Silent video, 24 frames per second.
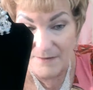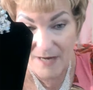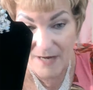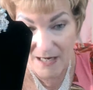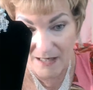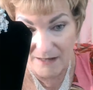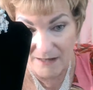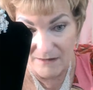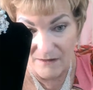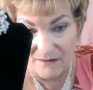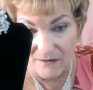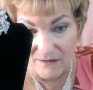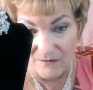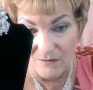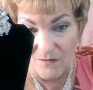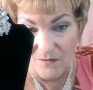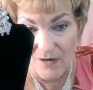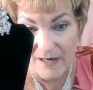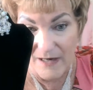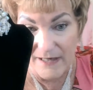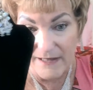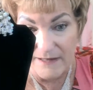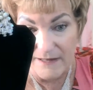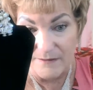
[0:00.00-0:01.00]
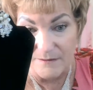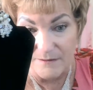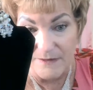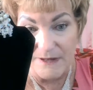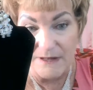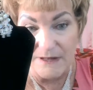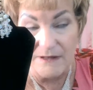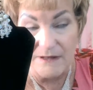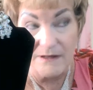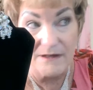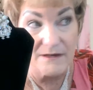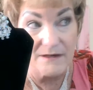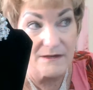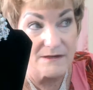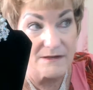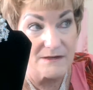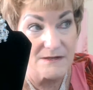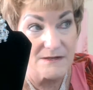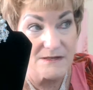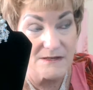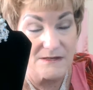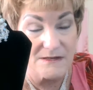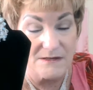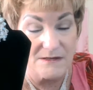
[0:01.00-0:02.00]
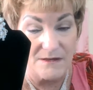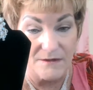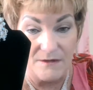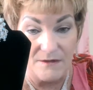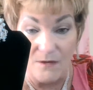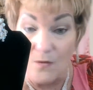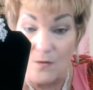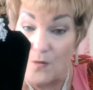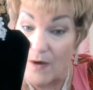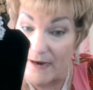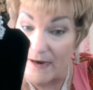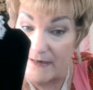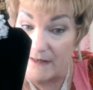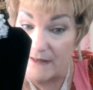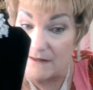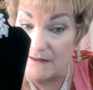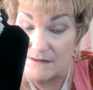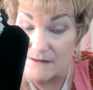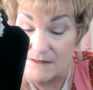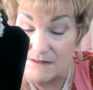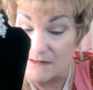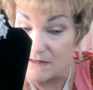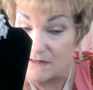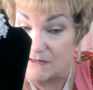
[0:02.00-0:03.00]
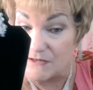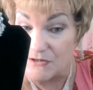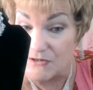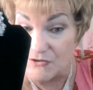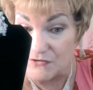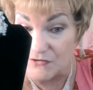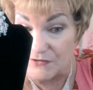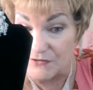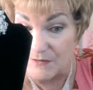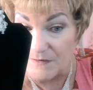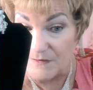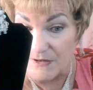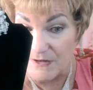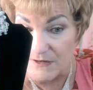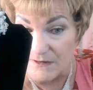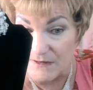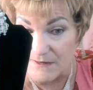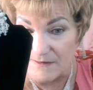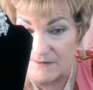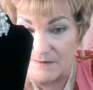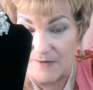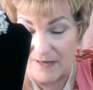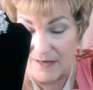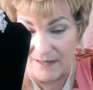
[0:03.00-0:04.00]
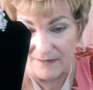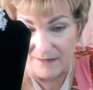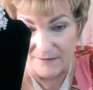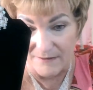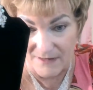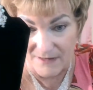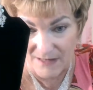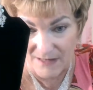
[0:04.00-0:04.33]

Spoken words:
bad on weight because the weight is distributed by the